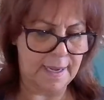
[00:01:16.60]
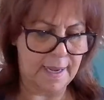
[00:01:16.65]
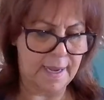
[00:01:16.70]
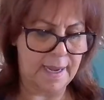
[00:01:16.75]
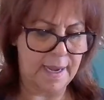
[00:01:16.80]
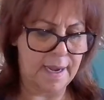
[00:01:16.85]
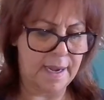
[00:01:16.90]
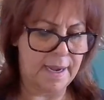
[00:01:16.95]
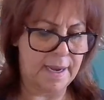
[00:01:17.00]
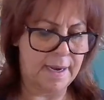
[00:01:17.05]

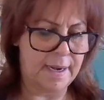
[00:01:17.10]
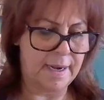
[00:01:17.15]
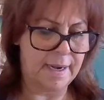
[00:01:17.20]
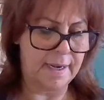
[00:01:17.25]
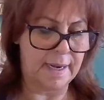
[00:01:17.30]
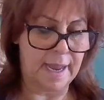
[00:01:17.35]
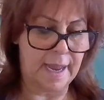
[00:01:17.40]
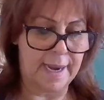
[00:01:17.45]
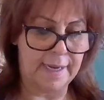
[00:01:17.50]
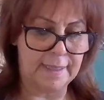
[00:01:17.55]
And
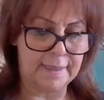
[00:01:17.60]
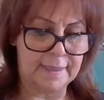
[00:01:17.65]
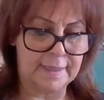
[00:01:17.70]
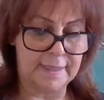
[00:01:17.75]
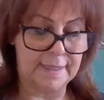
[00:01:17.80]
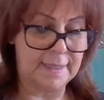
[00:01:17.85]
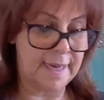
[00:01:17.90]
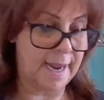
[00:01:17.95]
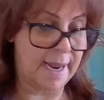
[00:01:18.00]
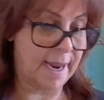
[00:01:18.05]
like
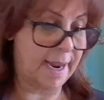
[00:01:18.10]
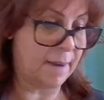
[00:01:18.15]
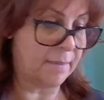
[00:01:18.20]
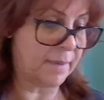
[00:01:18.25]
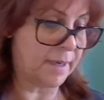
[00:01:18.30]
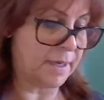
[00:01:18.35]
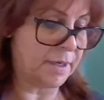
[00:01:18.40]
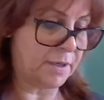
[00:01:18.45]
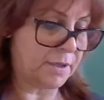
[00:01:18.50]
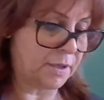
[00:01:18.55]
today, I'm
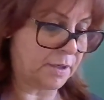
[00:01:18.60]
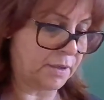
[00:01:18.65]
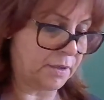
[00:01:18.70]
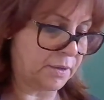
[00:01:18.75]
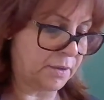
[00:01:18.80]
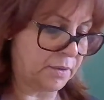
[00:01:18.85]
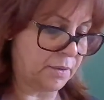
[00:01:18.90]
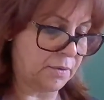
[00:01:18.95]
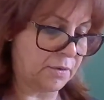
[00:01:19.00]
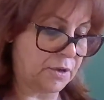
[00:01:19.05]
going to
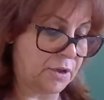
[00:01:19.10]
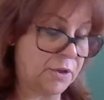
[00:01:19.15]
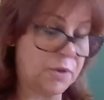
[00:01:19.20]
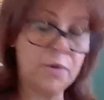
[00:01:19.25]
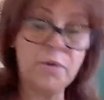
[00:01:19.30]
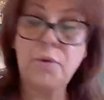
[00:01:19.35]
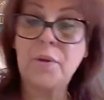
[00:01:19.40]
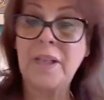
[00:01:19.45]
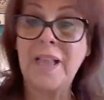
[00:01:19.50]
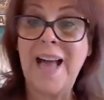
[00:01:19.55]
do
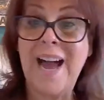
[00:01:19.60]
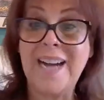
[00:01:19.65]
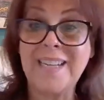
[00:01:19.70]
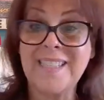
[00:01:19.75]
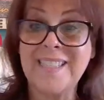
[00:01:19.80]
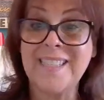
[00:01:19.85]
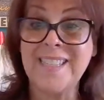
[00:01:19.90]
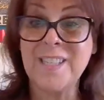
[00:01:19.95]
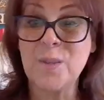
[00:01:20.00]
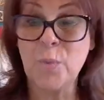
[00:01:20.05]
two
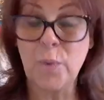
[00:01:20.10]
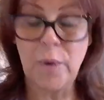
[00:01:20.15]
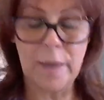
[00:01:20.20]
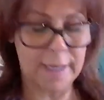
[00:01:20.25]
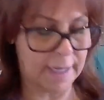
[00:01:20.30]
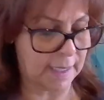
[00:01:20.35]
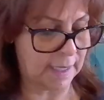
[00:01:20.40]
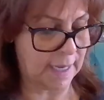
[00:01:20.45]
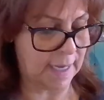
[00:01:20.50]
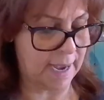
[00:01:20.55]
classes, one
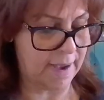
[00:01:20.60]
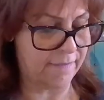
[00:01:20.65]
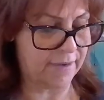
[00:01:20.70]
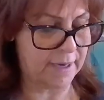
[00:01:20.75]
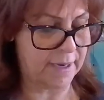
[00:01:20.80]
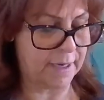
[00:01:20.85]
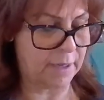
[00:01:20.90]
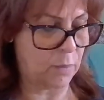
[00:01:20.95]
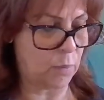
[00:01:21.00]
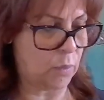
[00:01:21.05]
at
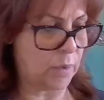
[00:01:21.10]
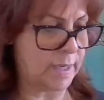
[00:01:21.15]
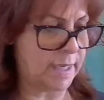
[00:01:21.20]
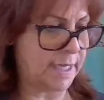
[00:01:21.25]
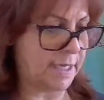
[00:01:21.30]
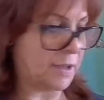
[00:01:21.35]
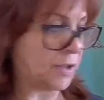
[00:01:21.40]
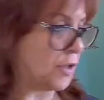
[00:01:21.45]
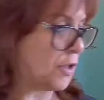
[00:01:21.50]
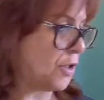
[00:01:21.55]
11 and one
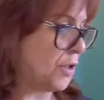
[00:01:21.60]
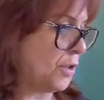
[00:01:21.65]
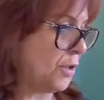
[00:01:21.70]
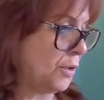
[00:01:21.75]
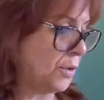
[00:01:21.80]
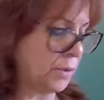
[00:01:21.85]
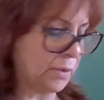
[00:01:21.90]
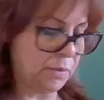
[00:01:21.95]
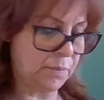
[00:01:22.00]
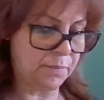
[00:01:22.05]
at
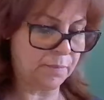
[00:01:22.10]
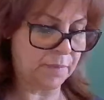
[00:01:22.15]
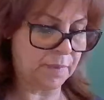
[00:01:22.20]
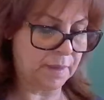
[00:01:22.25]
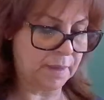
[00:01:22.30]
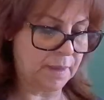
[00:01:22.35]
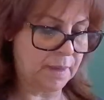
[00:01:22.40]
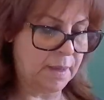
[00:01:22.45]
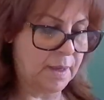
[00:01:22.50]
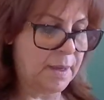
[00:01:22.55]
2
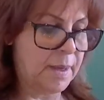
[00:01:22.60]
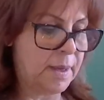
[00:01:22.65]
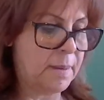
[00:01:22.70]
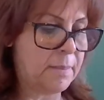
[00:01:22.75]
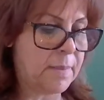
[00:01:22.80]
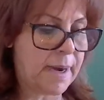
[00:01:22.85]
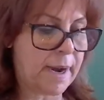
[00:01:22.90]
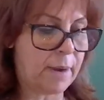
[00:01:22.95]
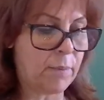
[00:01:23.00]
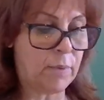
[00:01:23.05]

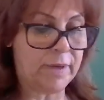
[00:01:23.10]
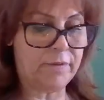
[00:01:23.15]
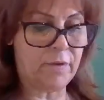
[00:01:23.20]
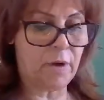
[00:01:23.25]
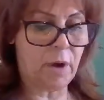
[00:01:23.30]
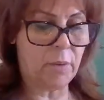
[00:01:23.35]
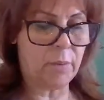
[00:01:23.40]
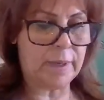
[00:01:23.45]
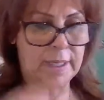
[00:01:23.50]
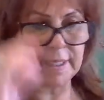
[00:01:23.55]
but I will have
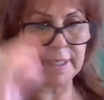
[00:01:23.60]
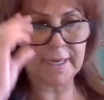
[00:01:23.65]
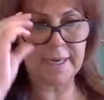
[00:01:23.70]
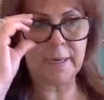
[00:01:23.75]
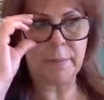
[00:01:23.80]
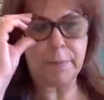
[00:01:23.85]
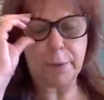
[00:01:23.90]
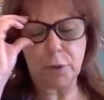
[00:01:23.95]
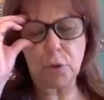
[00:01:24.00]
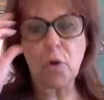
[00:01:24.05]
already done
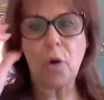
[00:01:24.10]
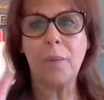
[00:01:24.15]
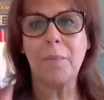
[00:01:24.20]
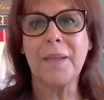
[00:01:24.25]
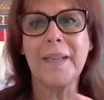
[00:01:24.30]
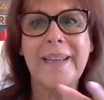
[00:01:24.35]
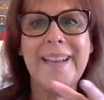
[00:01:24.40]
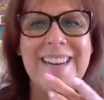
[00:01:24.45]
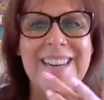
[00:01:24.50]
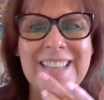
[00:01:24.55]
it. But
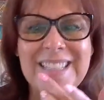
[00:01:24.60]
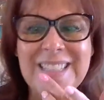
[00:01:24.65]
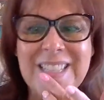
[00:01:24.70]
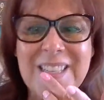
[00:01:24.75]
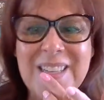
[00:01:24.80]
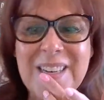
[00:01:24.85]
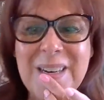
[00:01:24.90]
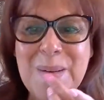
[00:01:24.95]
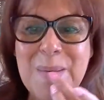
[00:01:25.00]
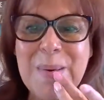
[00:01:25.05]
normally I'll
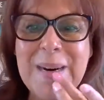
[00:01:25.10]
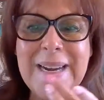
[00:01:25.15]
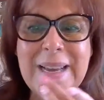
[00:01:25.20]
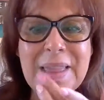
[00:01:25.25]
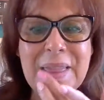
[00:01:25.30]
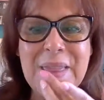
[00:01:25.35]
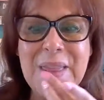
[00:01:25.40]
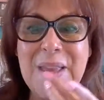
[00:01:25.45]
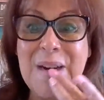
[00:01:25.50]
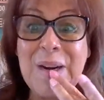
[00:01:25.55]
do it
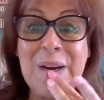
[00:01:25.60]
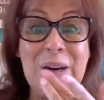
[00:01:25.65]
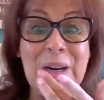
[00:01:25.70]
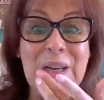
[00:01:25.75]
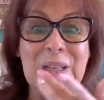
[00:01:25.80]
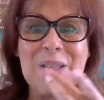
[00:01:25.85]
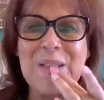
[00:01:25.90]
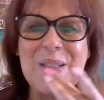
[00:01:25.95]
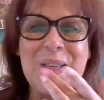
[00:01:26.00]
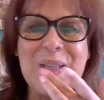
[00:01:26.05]
with the
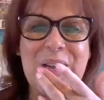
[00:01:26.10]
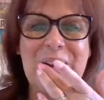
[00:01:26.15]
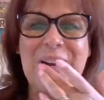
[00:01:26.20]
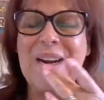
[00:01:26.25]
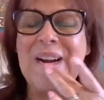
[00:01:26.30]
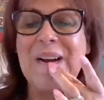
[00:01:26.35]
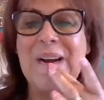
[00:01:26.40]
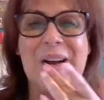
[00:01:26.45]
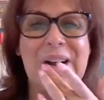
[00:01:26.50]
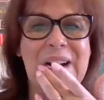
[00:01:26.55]
girls.
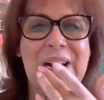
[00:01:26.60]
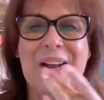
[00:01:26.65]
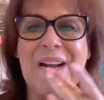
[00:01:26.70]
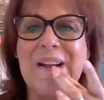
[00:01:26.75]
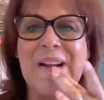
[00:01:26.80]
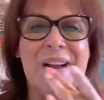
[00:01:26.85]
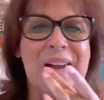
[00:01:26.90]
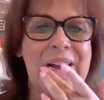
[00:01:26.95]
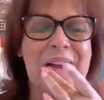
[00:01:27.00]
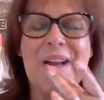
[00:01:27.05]
Uh,
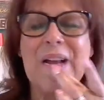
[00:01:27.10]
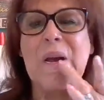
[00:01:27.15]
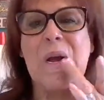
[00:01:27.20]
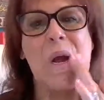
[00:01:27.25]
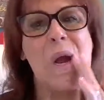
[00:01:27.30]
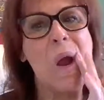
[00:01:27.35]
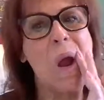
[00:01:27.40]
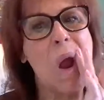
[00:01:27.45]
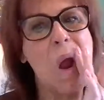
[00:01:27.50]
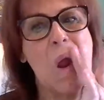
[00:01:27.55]

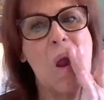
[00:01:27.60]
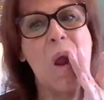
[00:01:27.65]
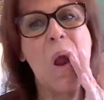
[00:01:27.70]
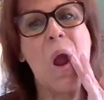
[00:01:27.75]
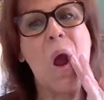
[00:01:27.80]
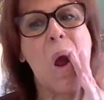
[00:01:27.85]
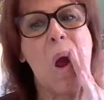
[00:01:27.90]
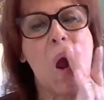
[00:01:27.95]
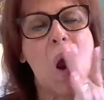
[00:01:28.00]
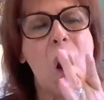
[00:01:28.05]
yeah.